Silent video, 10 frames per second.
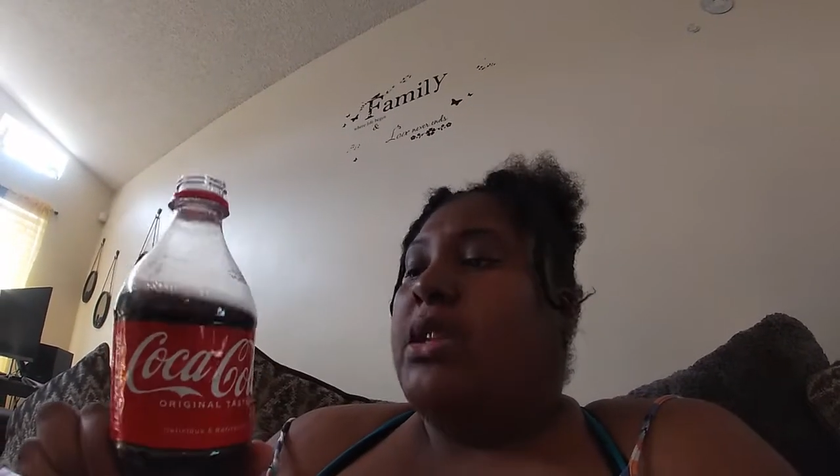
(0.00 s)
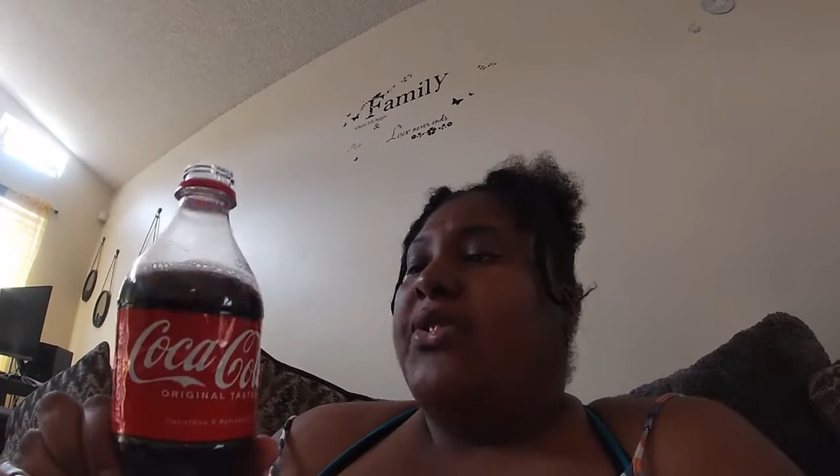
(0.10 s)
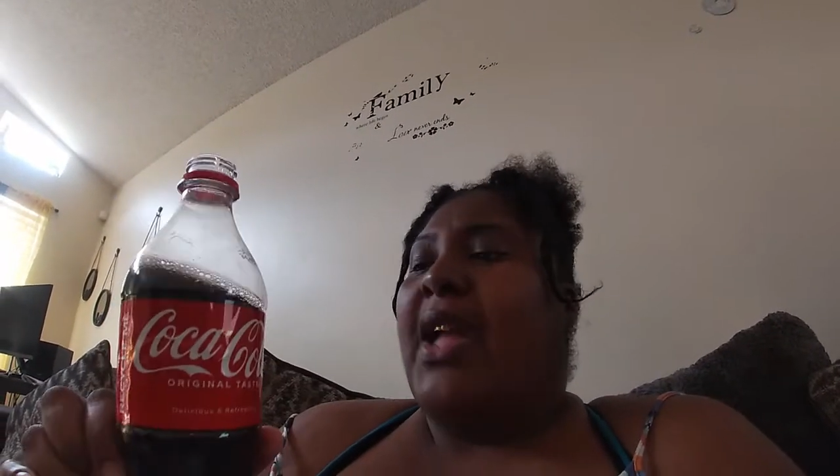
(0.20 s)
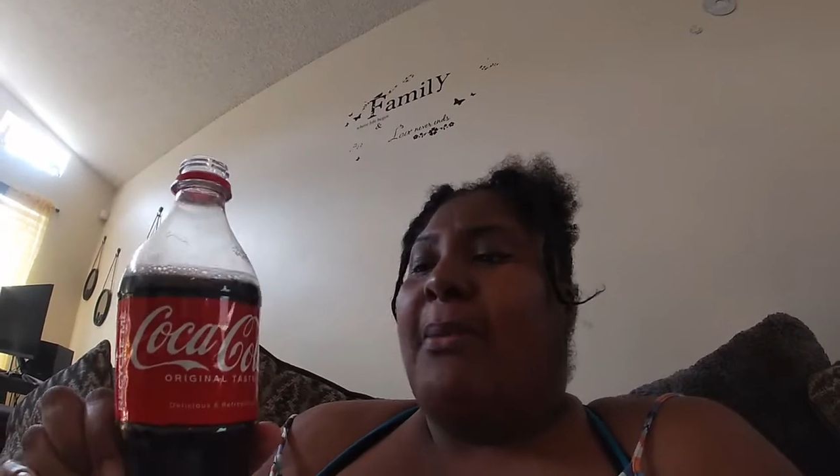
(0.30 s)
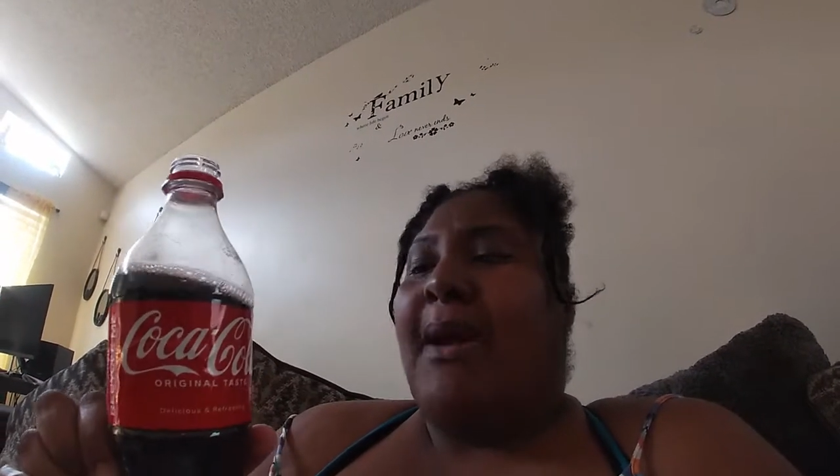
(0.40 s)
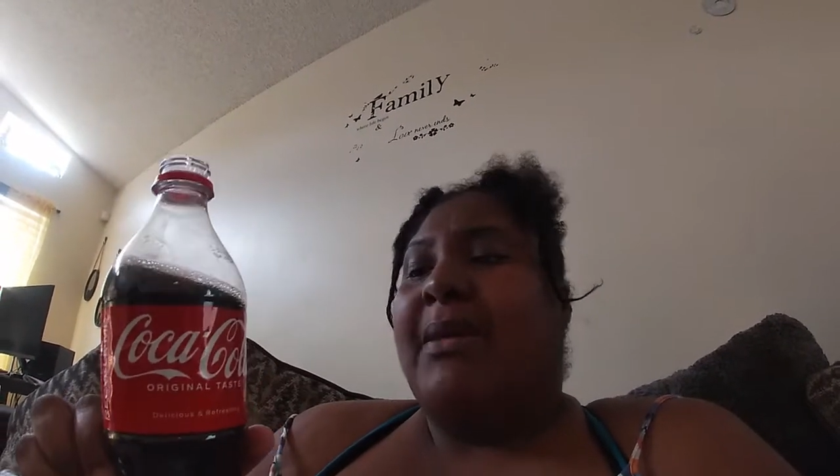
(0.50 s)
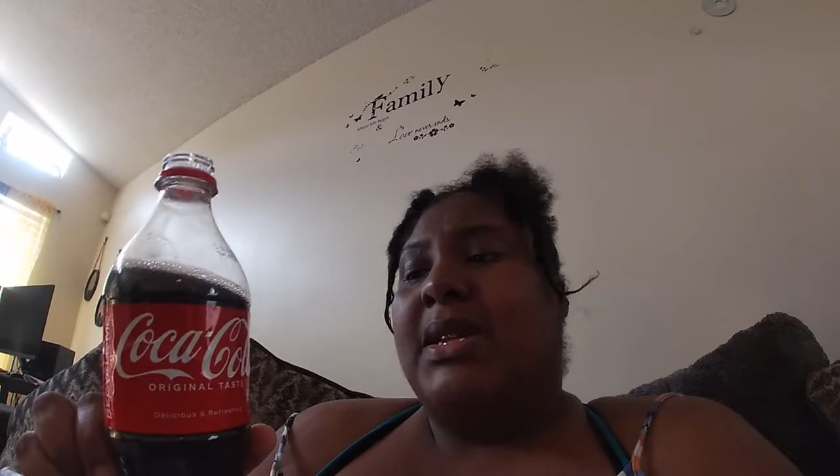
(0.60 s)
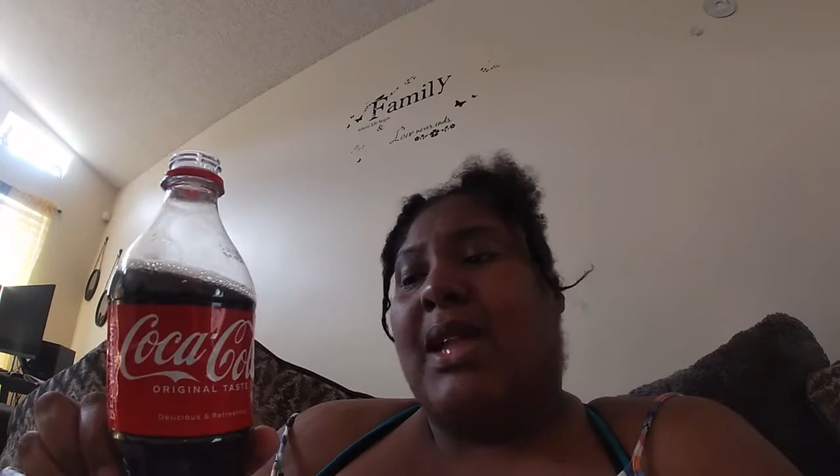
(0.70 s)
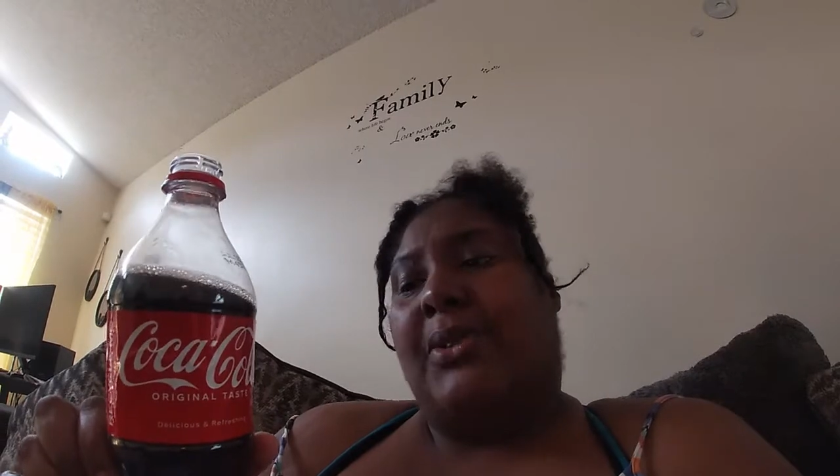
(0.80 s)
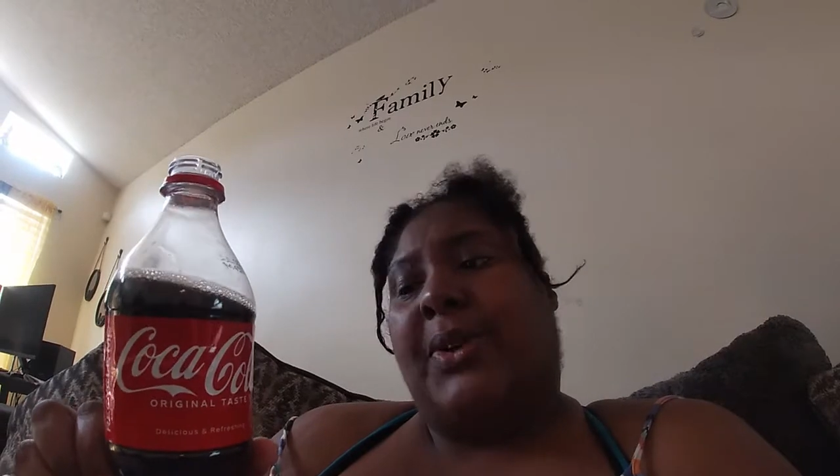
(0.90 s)
Nothing, I
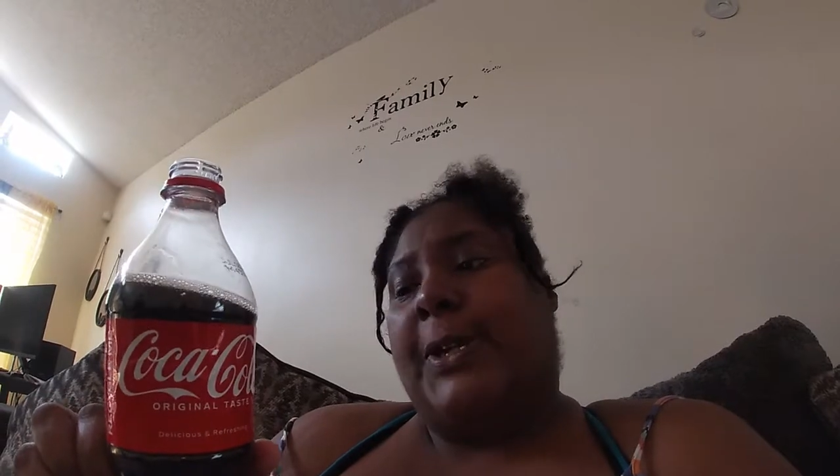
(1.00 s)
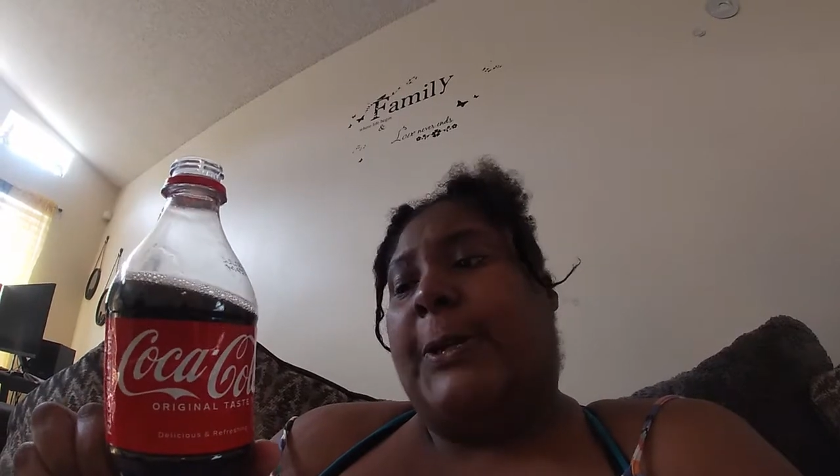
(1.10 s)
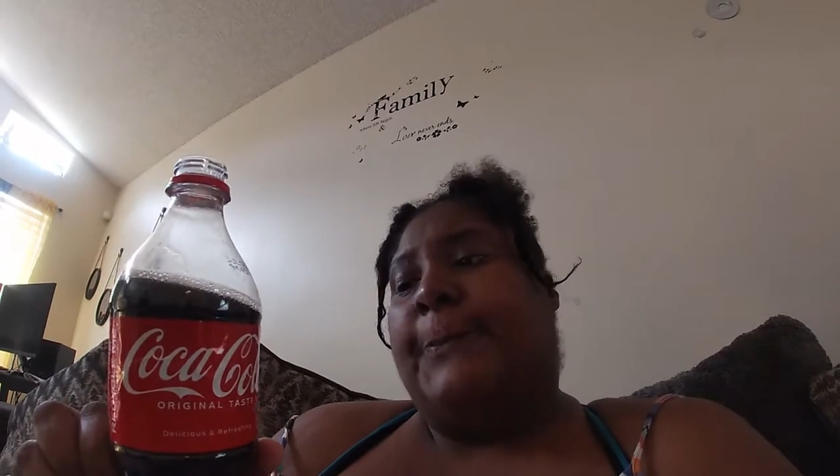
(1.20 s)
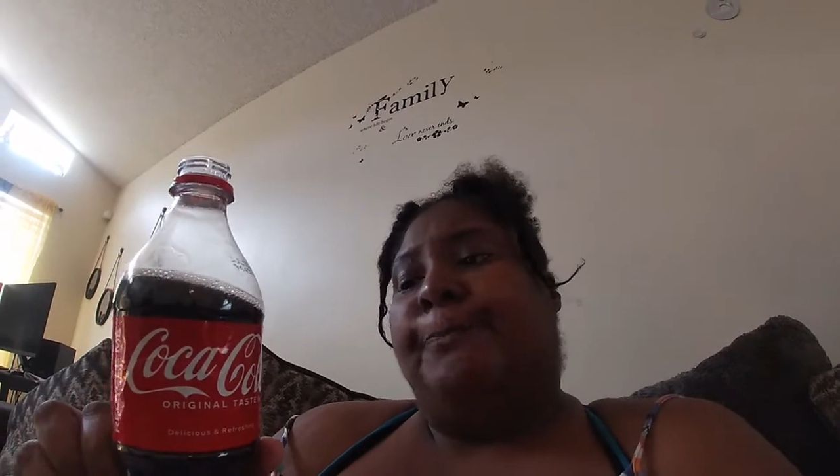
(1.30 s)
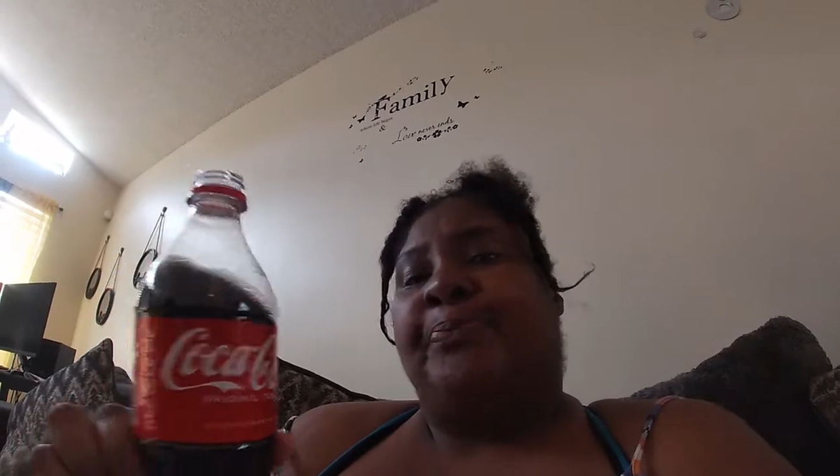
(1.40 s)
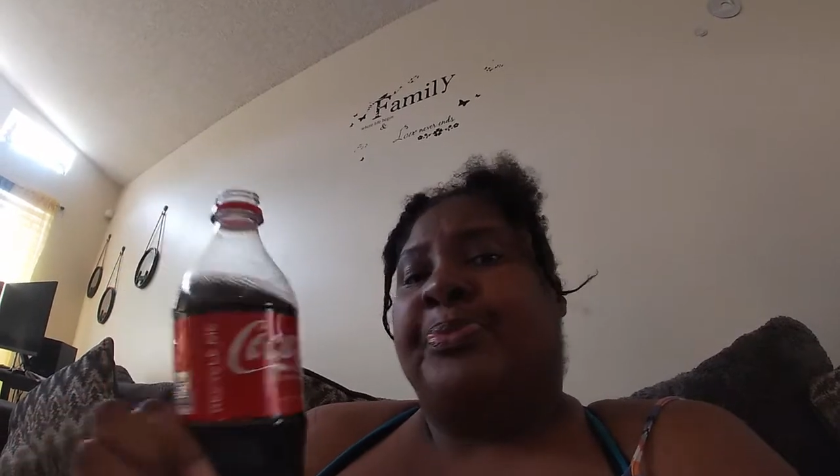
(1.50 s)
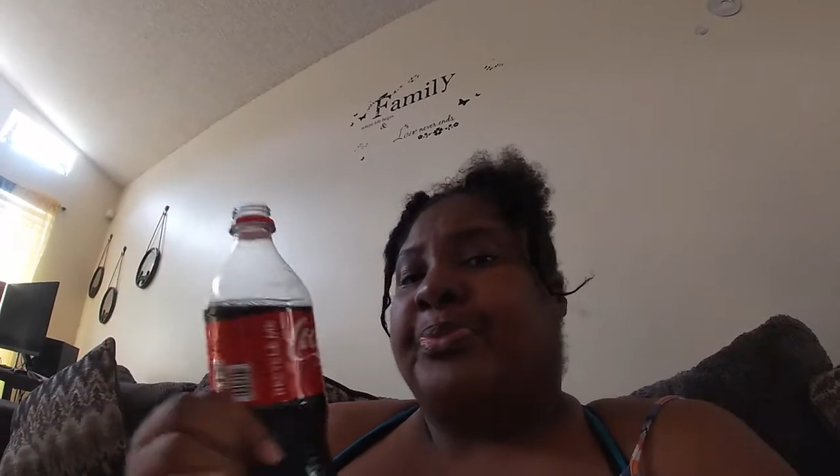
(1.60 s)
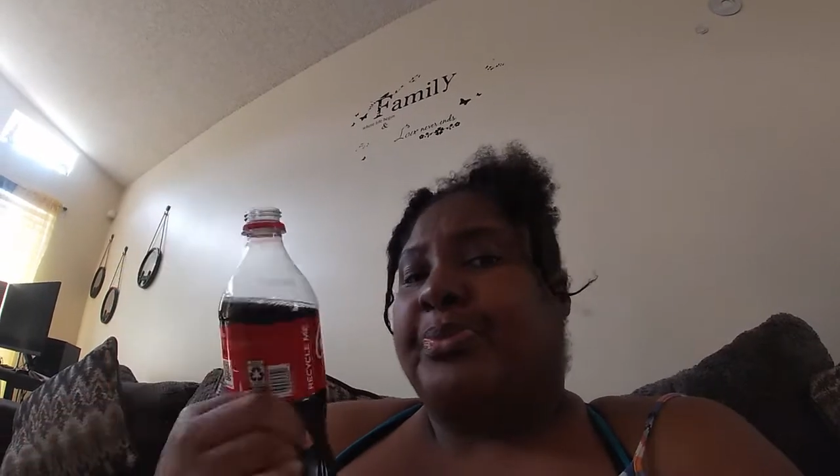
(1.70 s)
probably stopped eating.